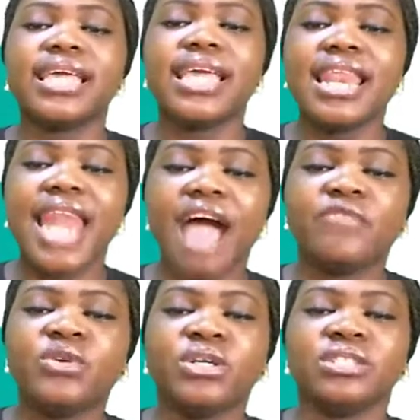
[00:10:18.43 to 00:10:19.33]

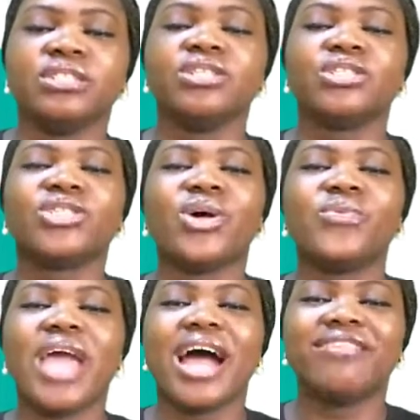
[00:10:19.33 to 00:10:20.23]
11.
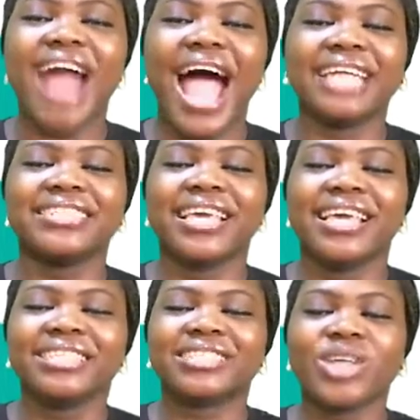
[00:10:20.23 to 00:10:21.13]
So we
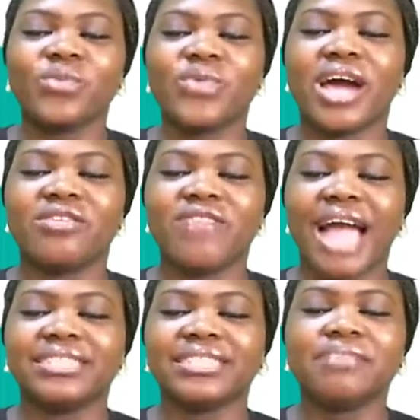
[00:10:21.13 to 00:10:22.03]
are
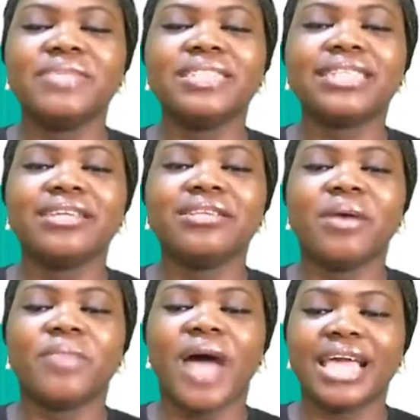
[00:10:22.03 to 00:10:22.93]
right. The missing
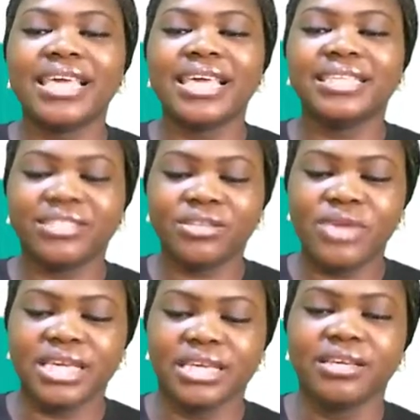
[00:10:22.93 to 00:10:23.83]
number is
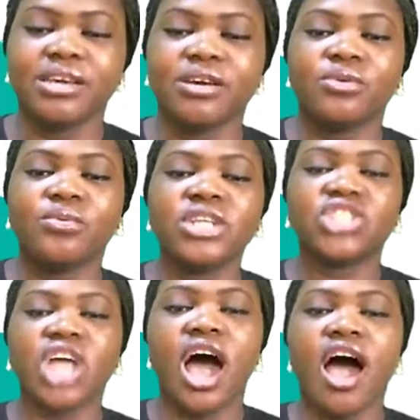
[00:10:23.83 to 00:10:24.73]
3.
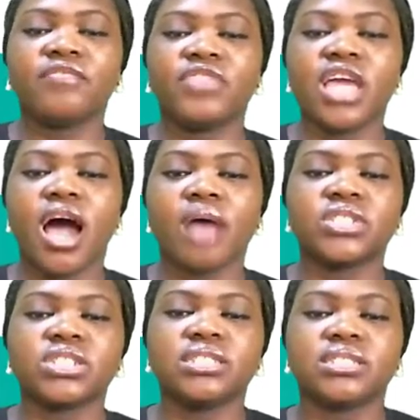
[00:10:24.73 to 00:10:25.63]
Which of the
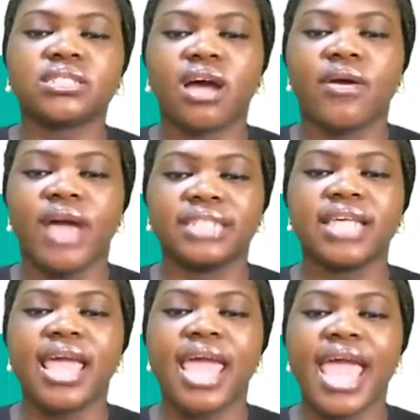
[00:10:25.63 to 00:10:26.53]
options is correct?
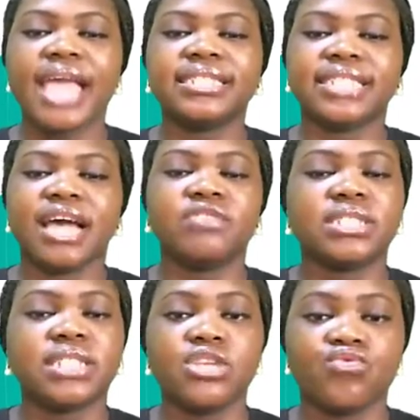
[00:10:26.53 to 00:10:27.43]
A is
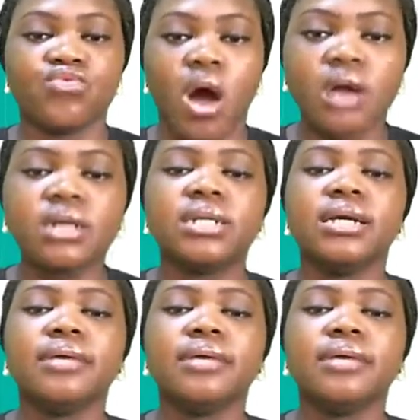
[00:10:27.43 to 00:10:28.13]
17, wrong.